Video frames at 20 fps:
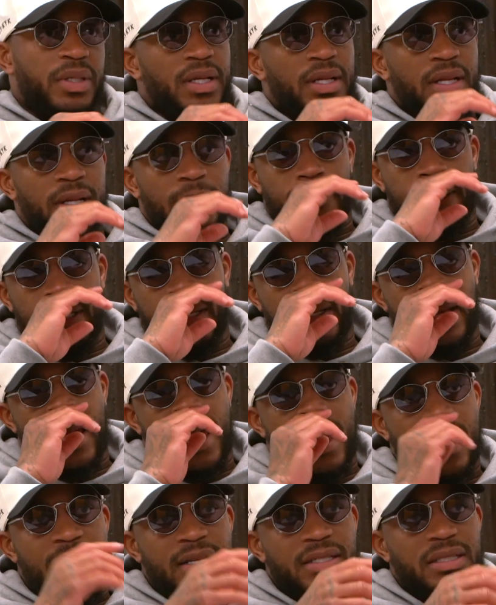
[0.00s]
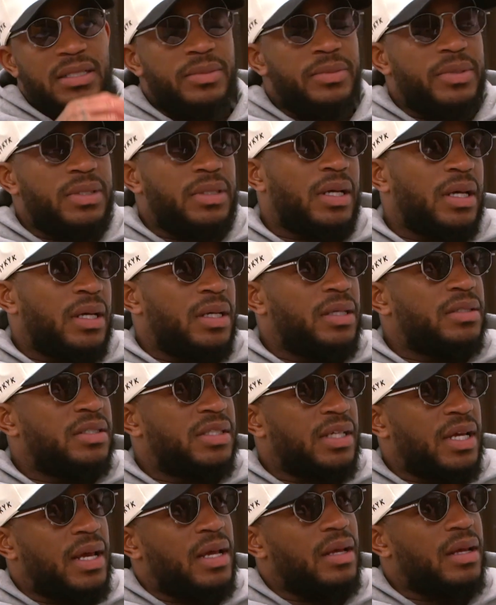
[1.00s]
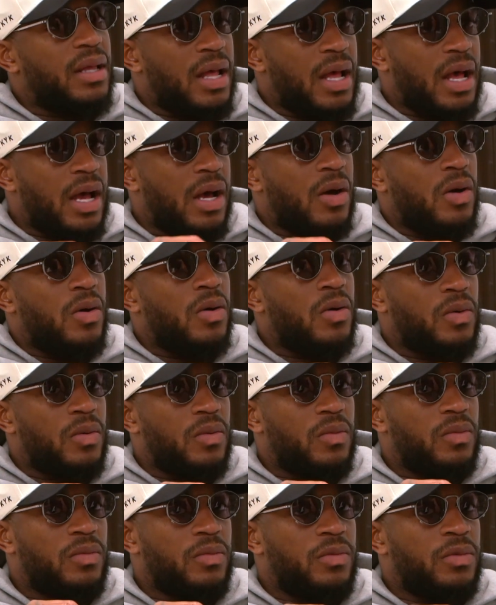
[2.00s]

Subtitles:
man, they ask, they be like, Jack, how